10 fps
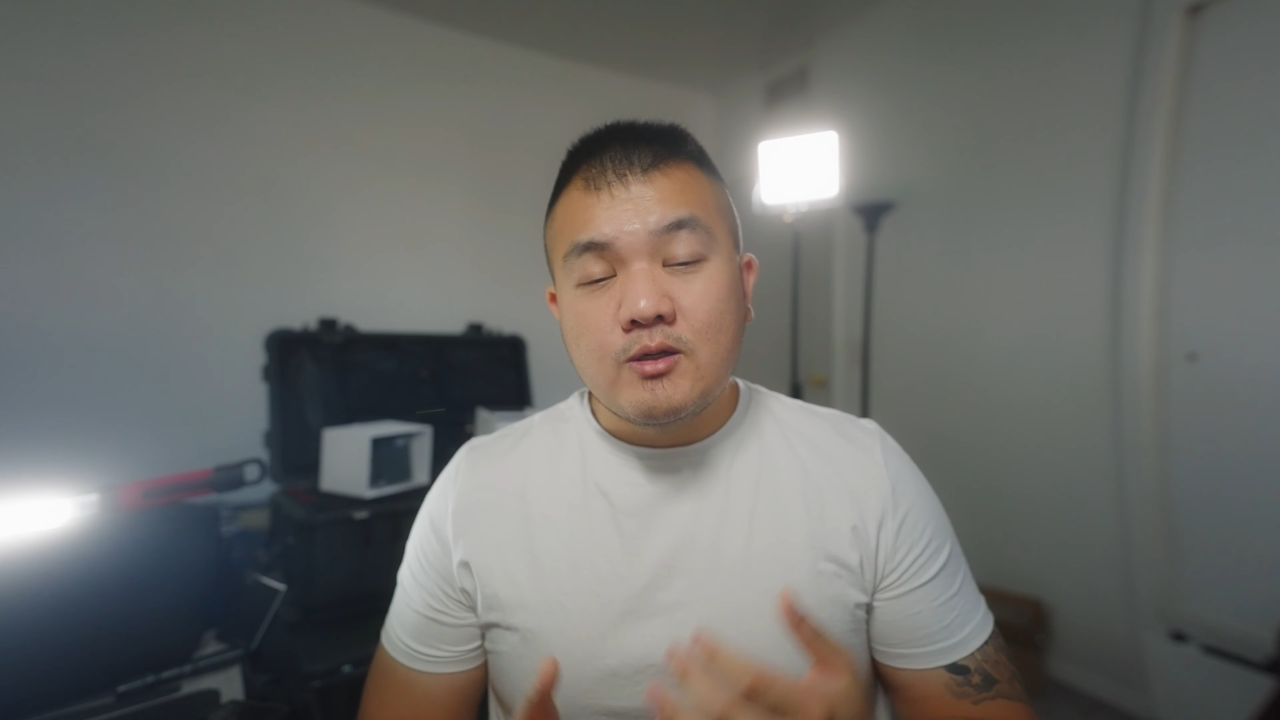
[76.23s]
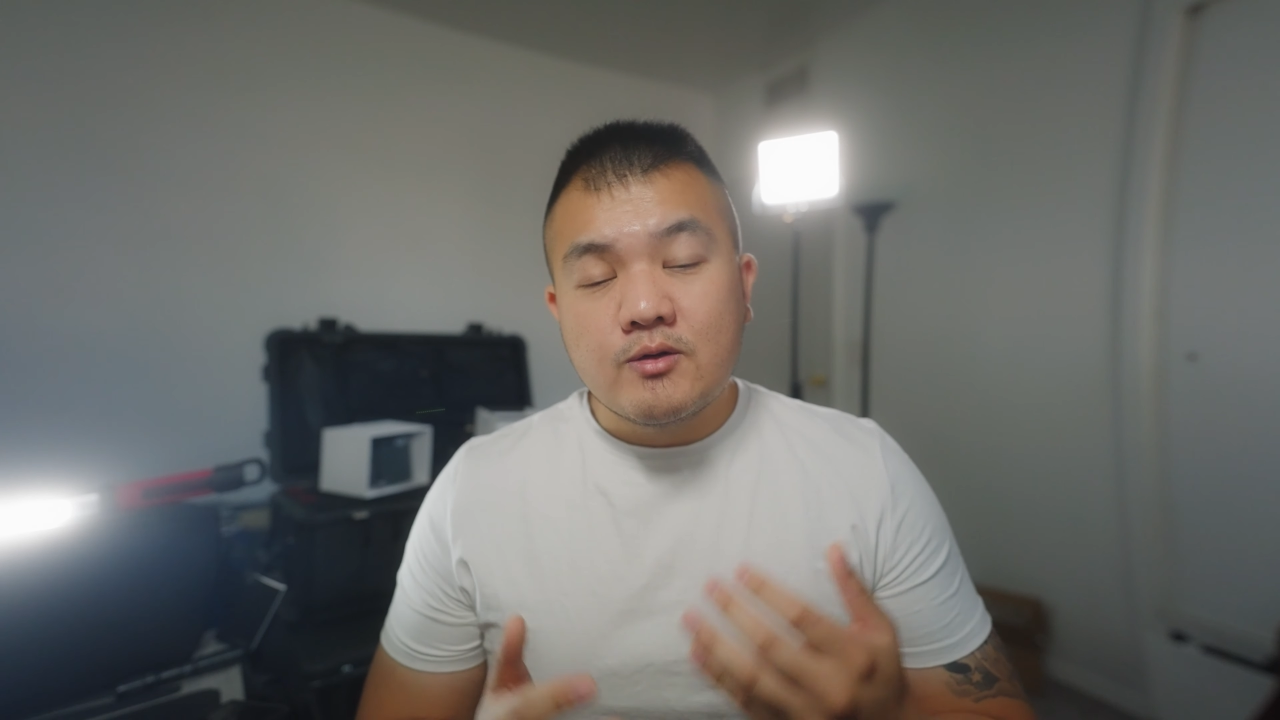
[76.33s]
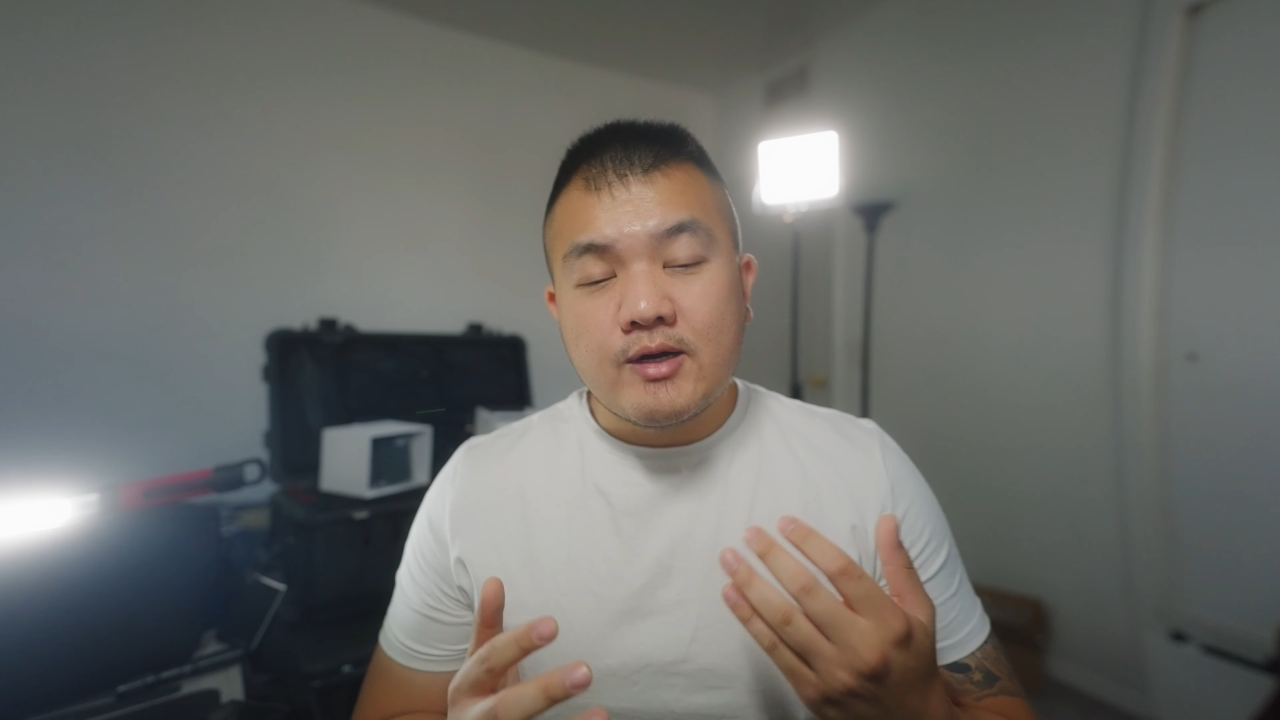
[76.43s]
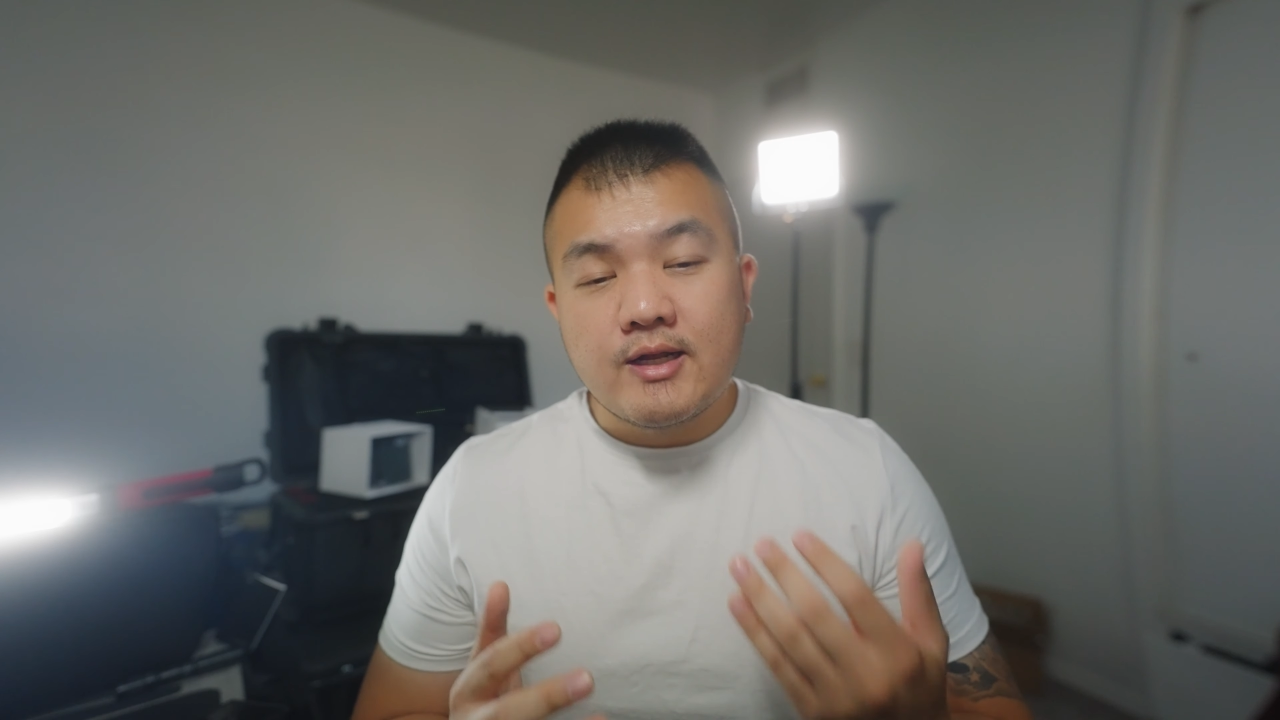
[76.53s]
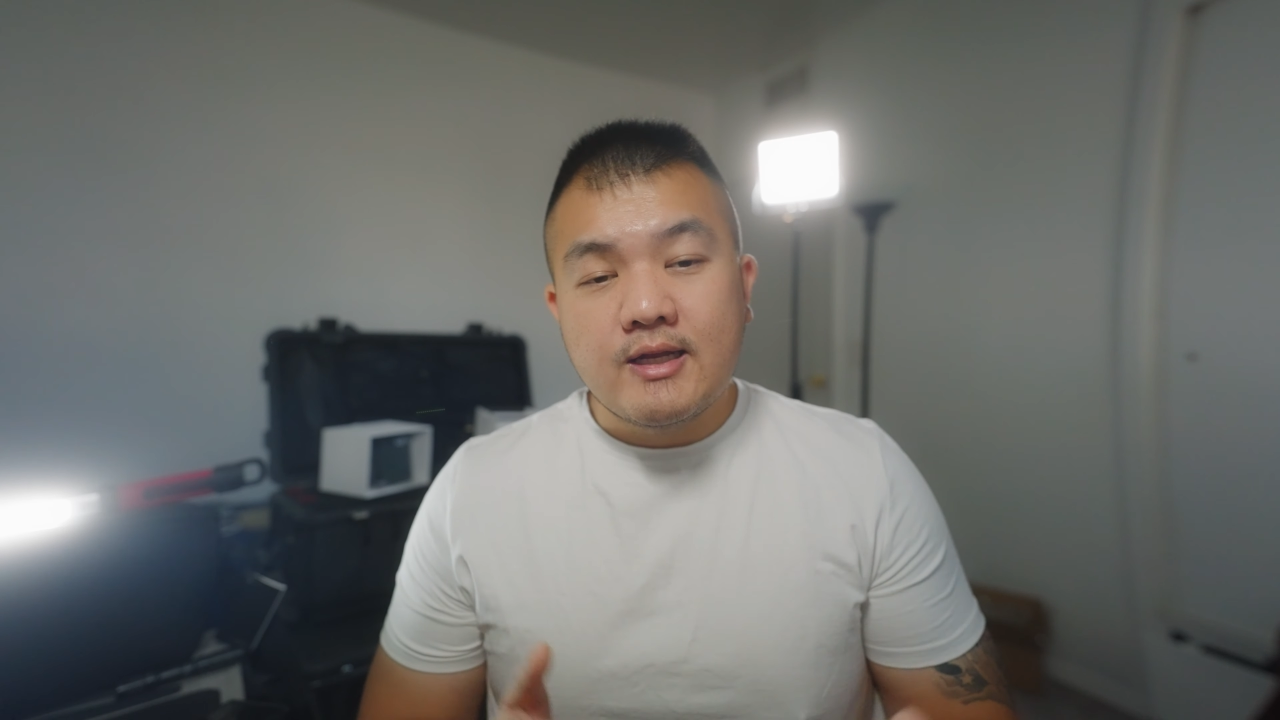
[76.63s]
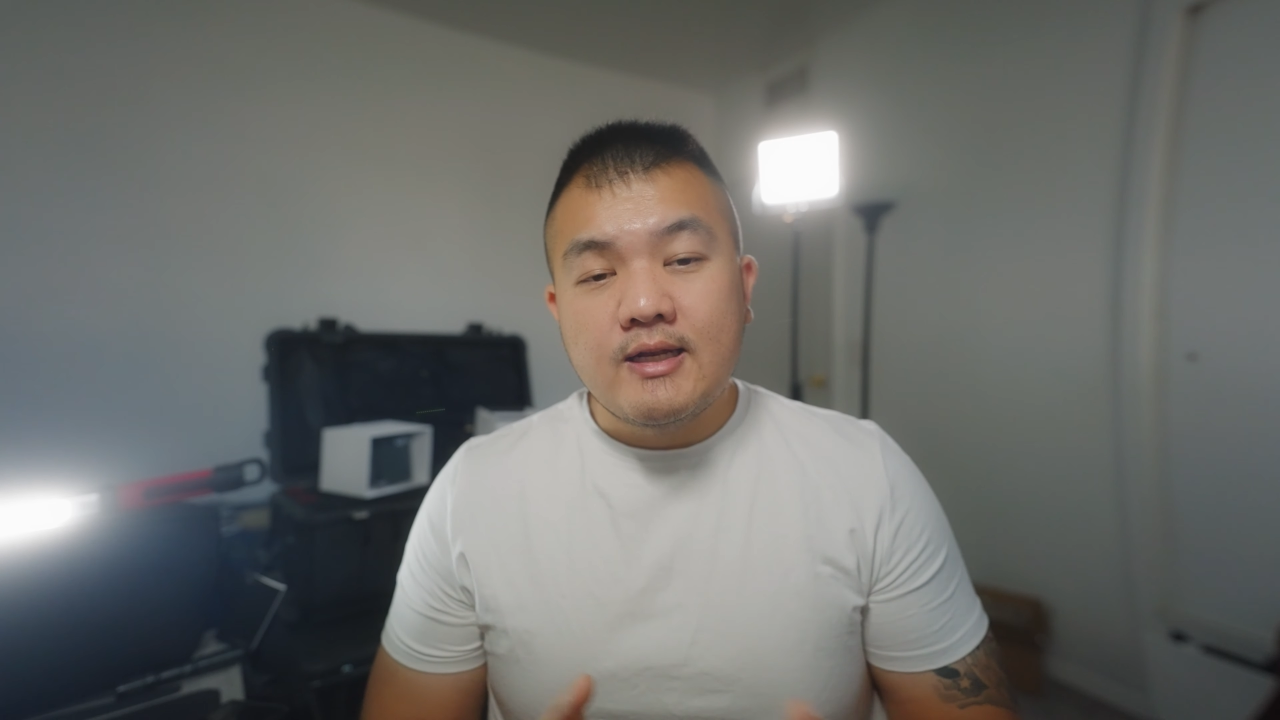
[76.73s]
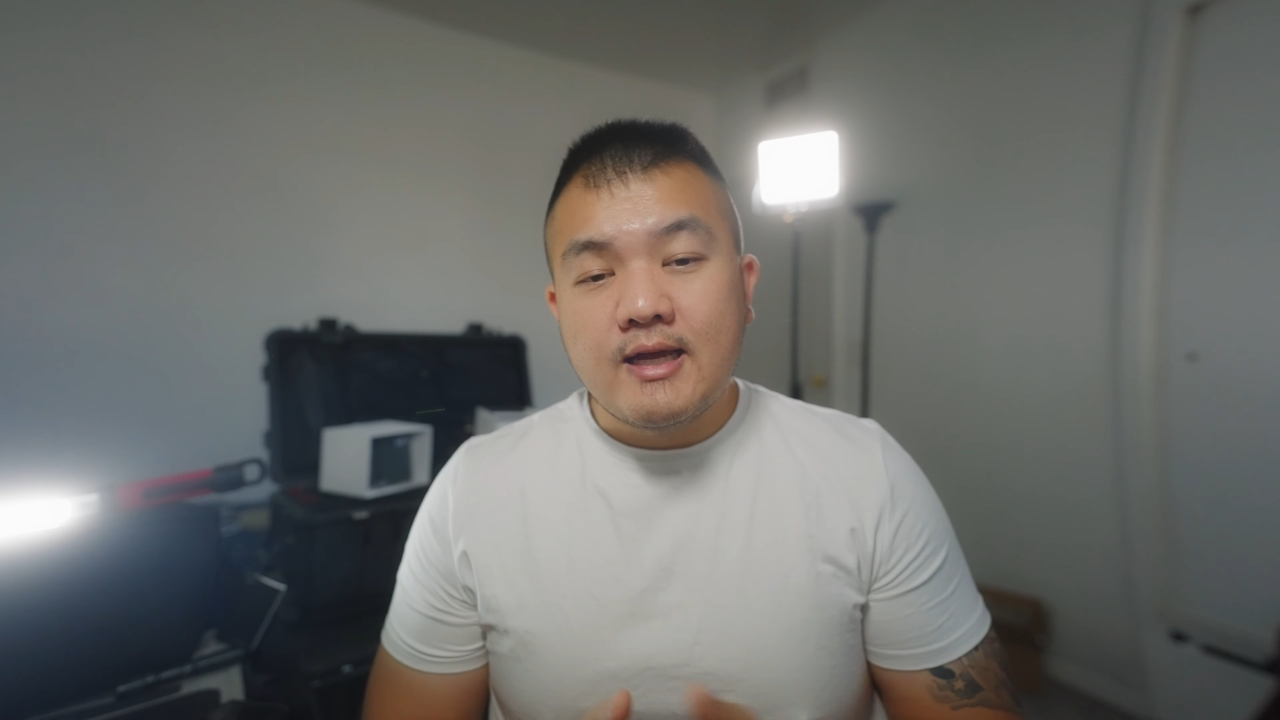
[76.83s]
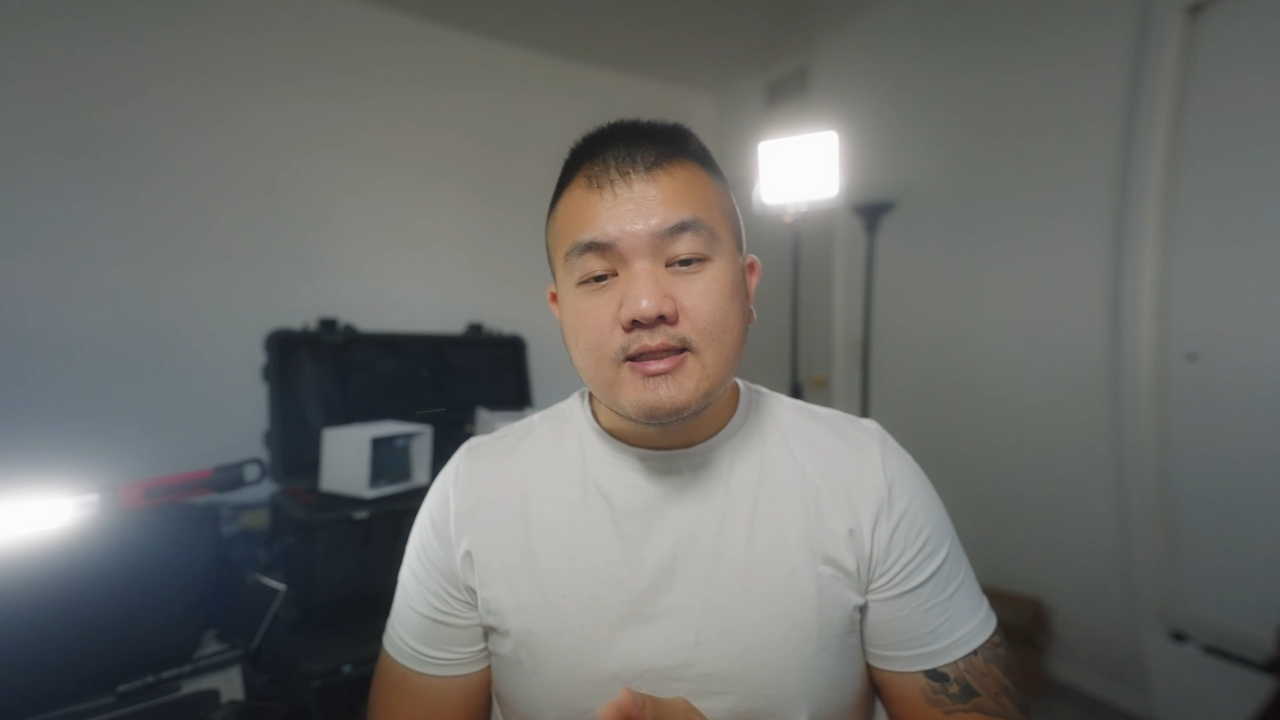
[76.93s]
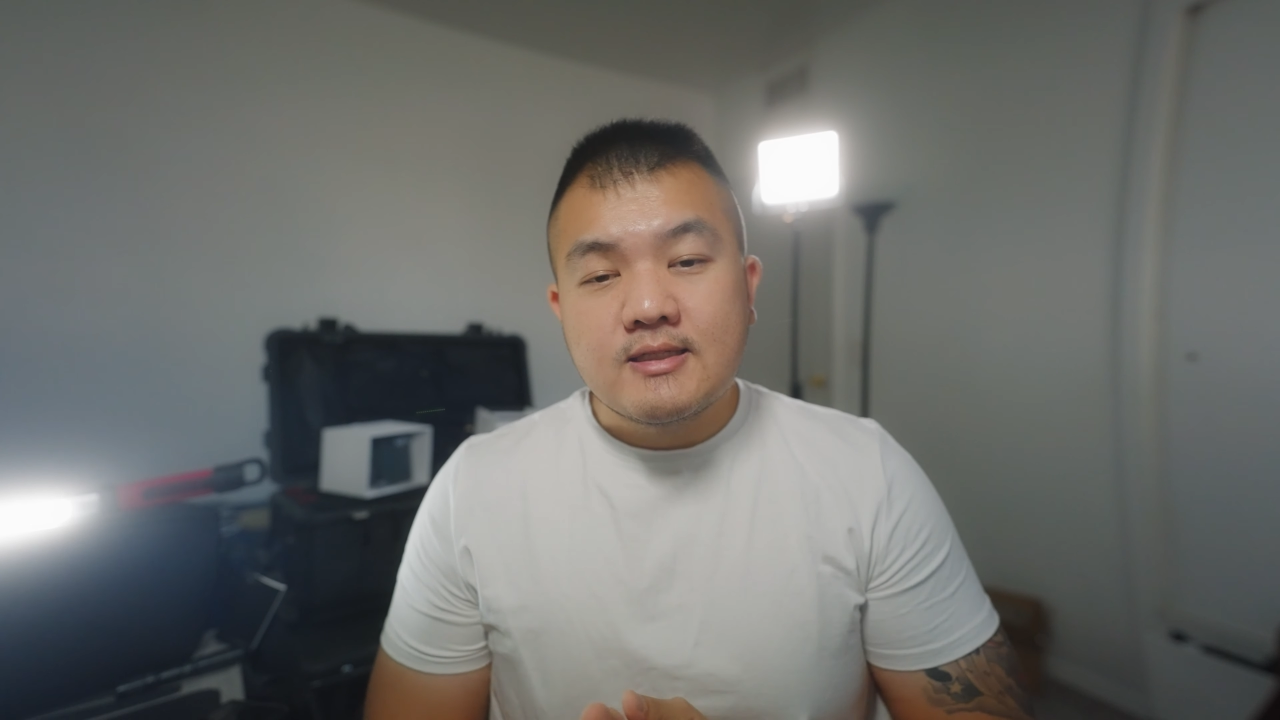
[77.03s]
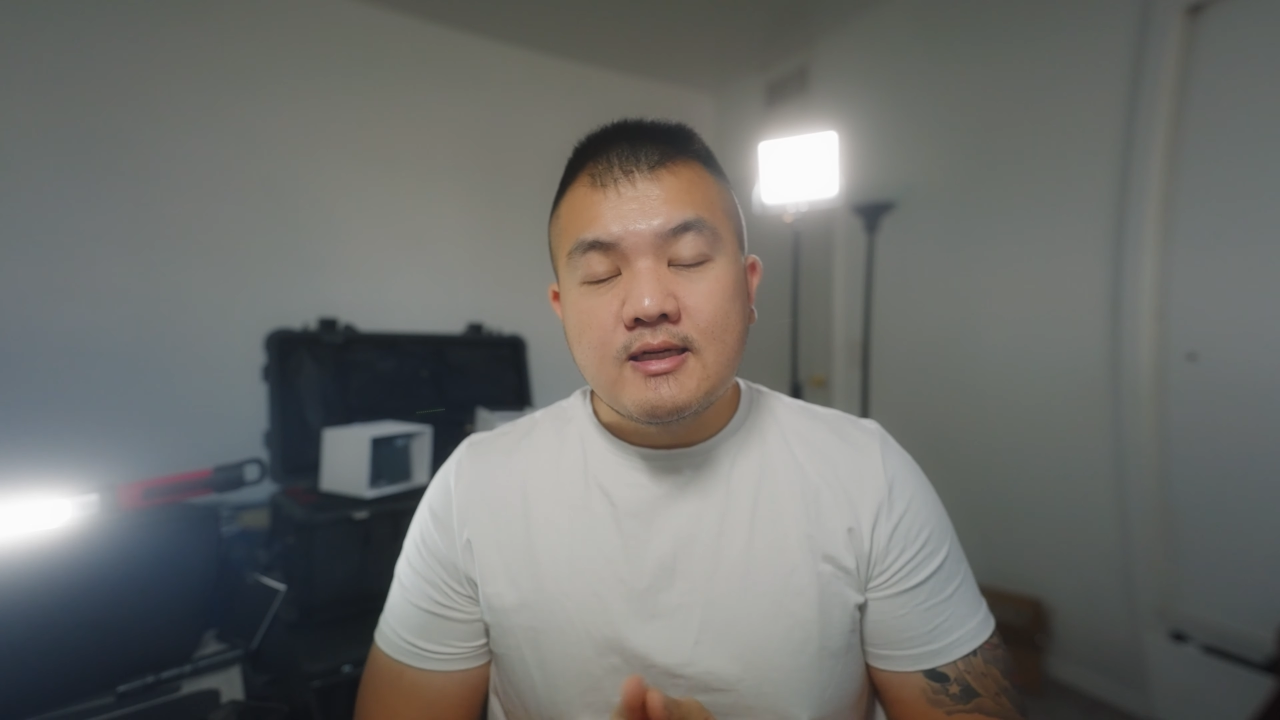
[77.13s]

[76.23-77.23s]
you're trying to get next,